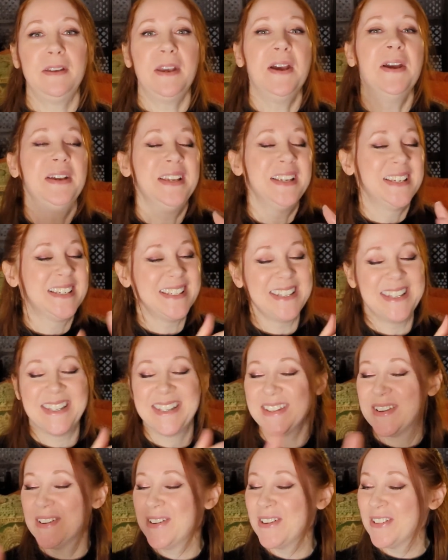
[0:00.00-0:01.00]

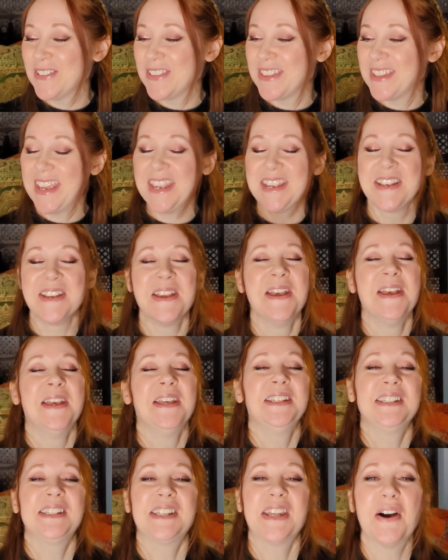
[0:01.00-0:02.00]
the whole thing.
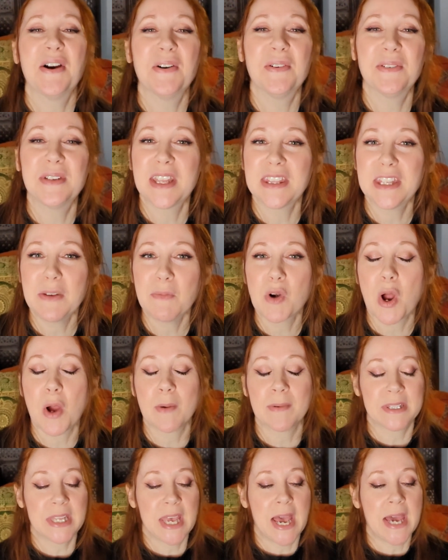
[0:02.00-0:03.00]
So nothing wrong
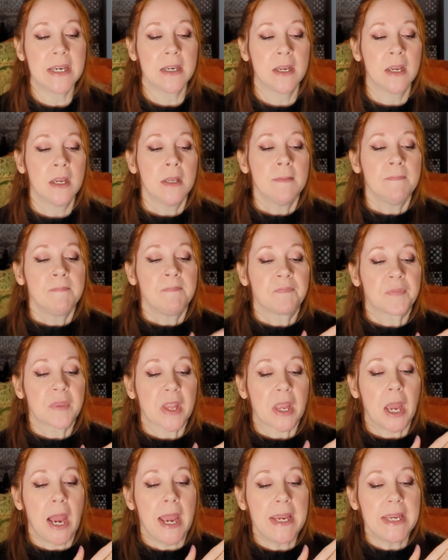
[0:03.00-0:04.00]
with that.
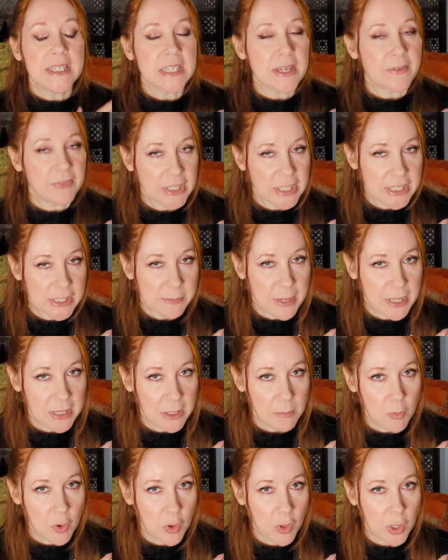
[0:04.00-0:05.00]
I could definitely smell
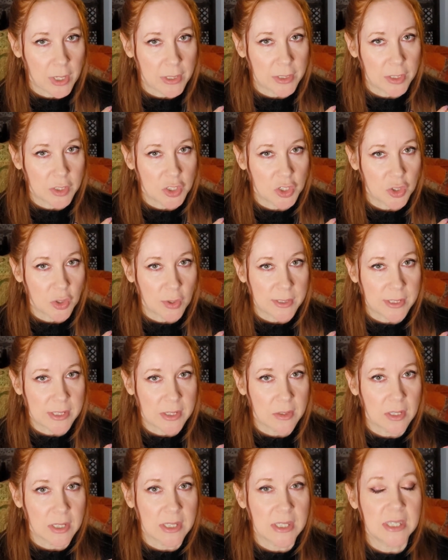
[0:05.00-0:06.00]
it more on the shirt.
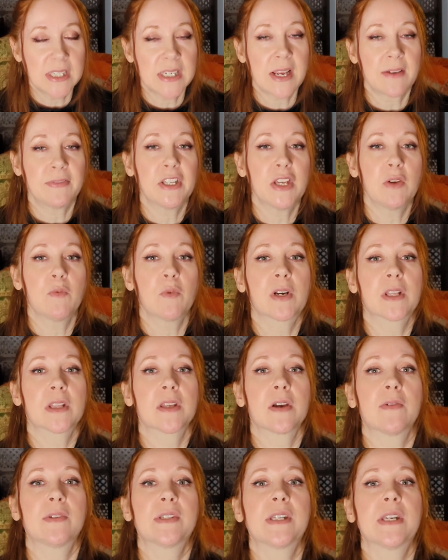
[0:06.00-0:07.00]
So this is definitely one of
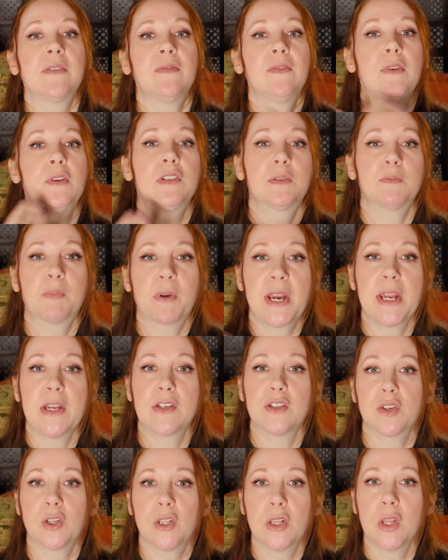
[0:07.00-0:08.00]
those that if you spray
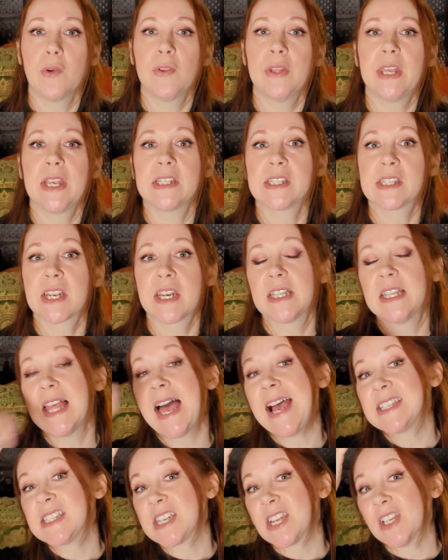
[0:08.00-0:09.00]
on your clothing, it's going to
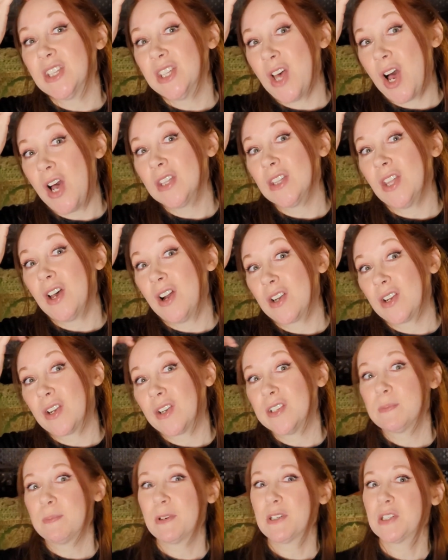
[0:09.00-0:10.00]
last a lot longer,
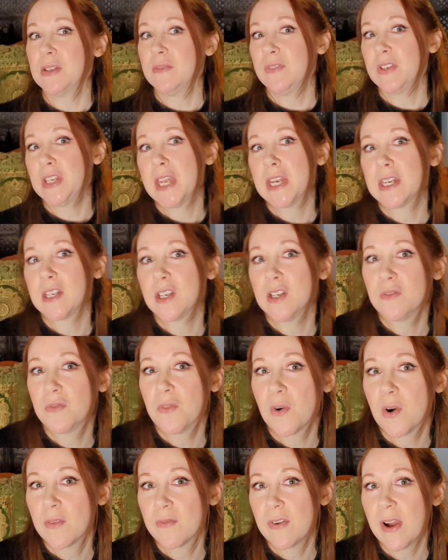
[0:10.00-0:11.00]
especially if you get a good
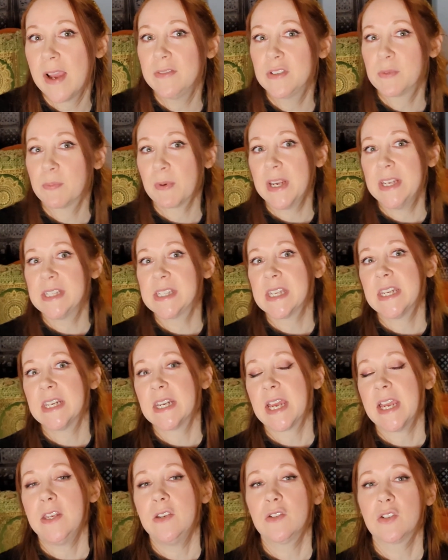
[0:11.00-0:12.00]
4 or 5 sprays in.
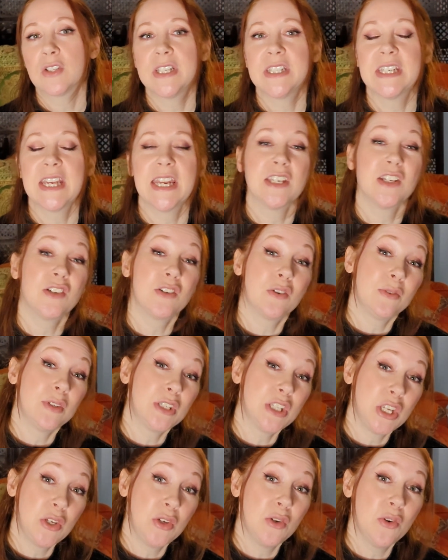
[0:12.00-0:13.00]
I usually tend to do
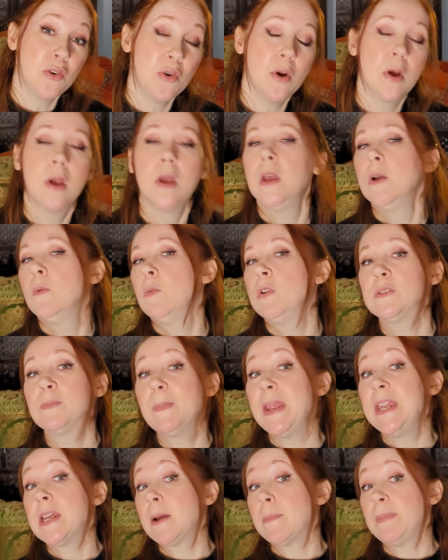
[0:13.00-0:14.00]
2, which
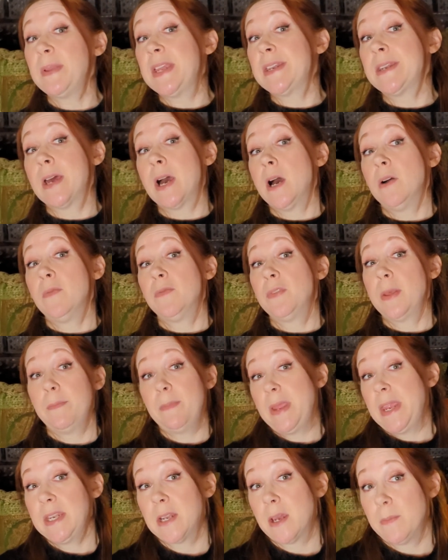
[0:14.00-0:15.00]
may not be enough. That
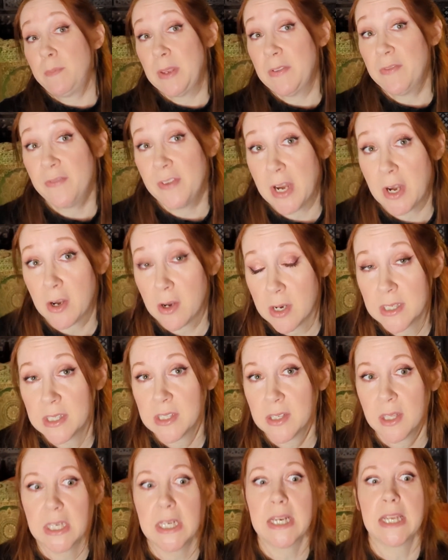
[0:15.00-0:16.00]
may not be fair. And
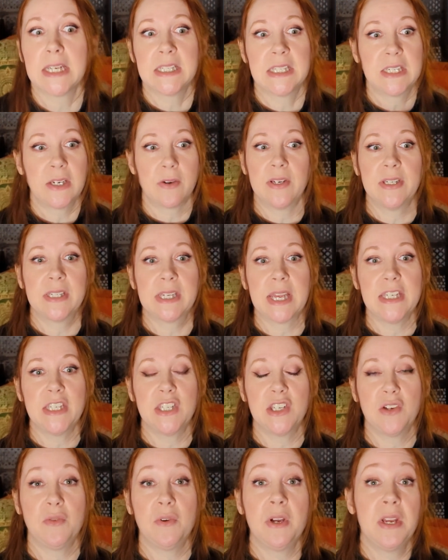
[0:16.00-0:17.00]
so the next series I
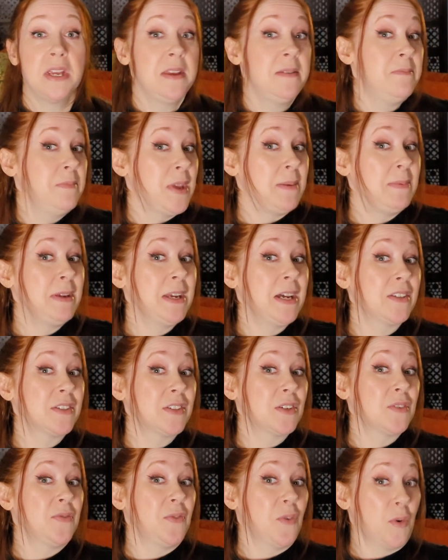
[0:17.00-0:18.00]
do, maybe I'll
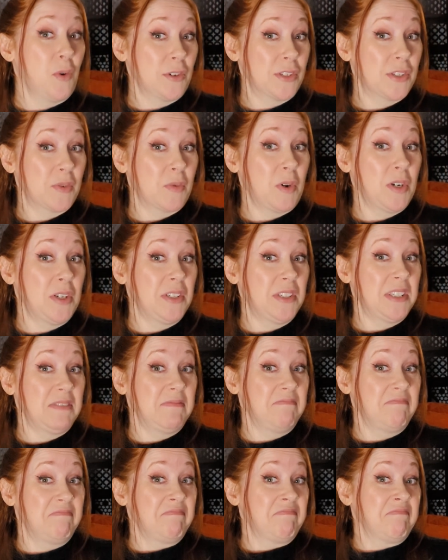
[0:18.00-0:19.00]
do 4 squirts
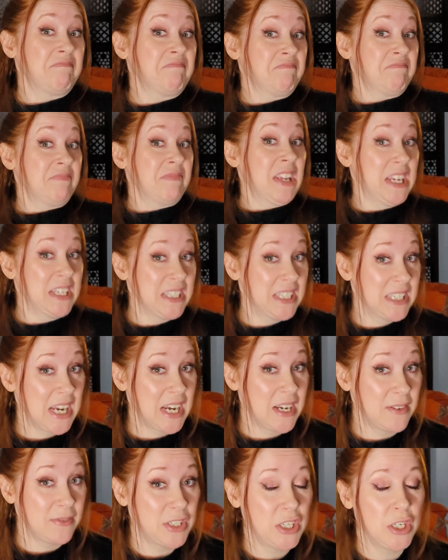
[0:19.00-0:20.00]

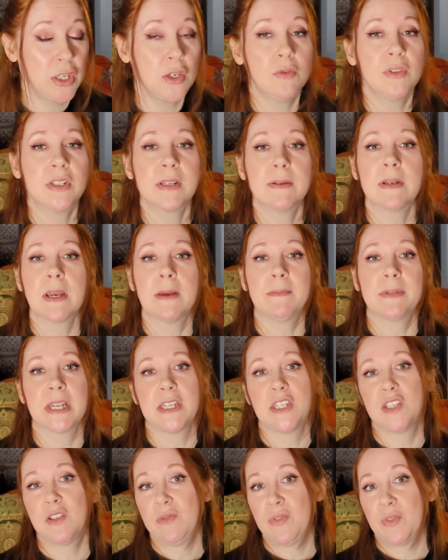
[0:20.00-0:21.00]
instead of 2. Sometimes I
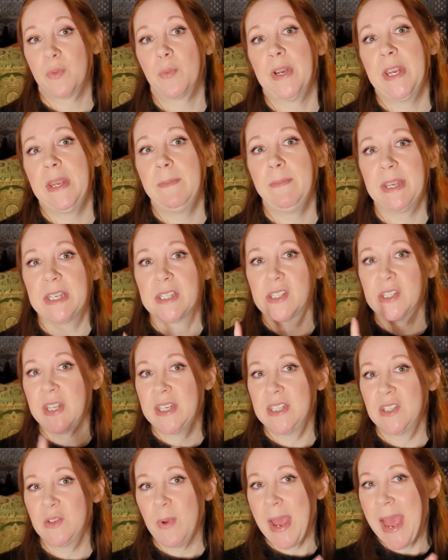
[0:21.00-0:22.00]
do 3 because
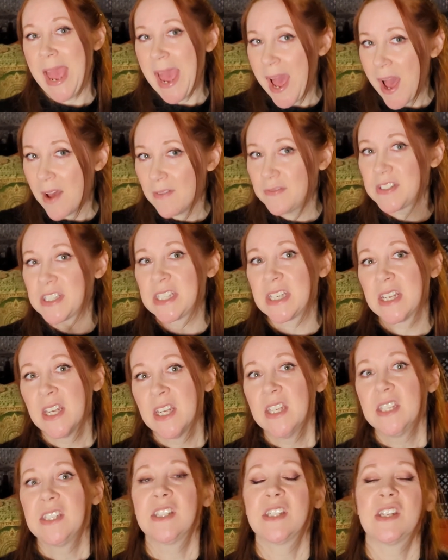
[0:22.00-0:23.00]
they do halves.
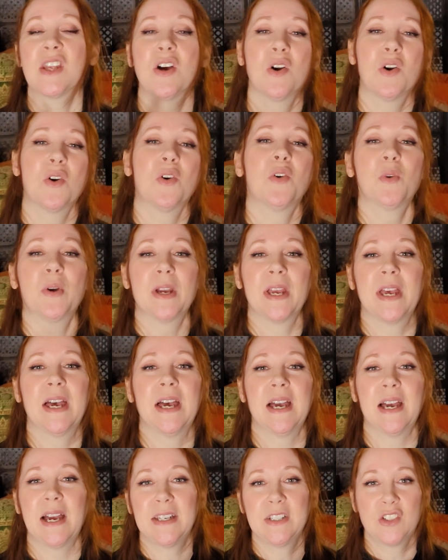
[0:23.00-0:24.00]
So
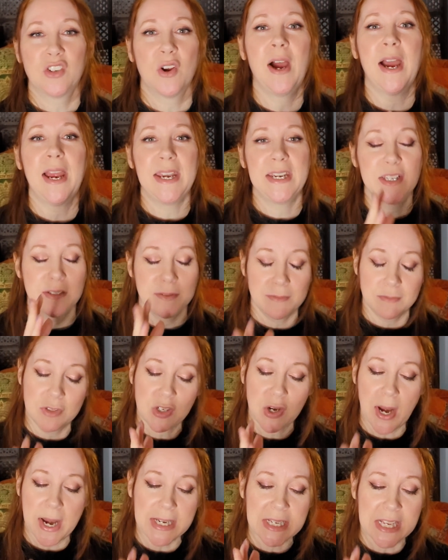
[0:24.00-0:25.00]
I try
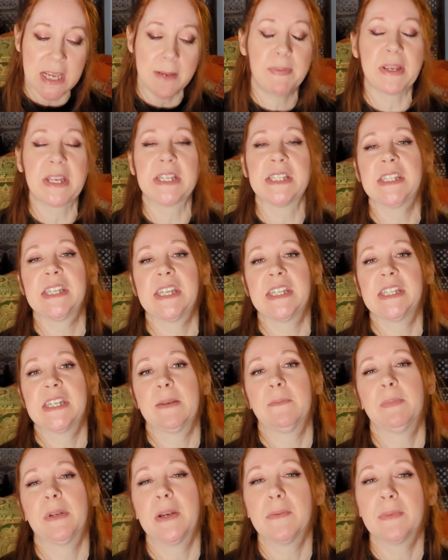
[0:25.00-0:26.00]
to keep it
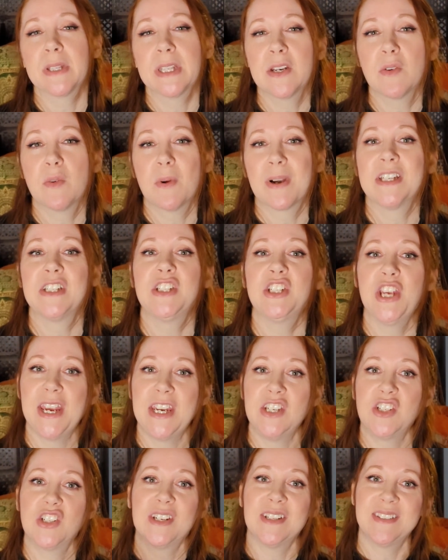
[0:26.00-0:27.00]
consistent, but I really don't want to
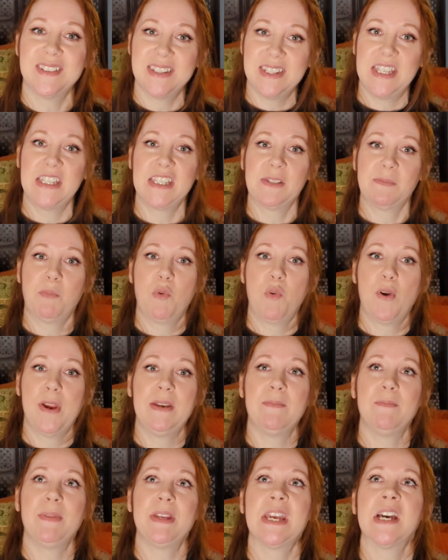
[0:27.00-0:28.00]
change it at this
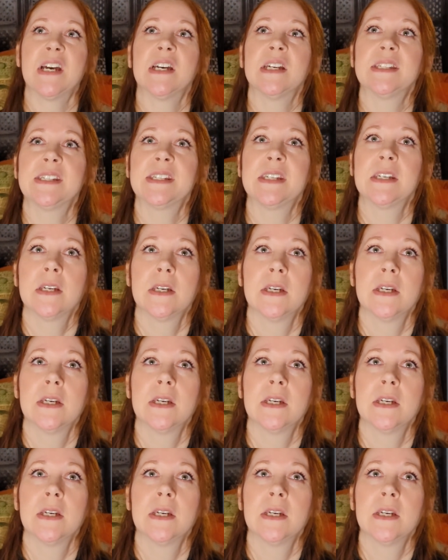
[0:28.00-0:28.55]
point because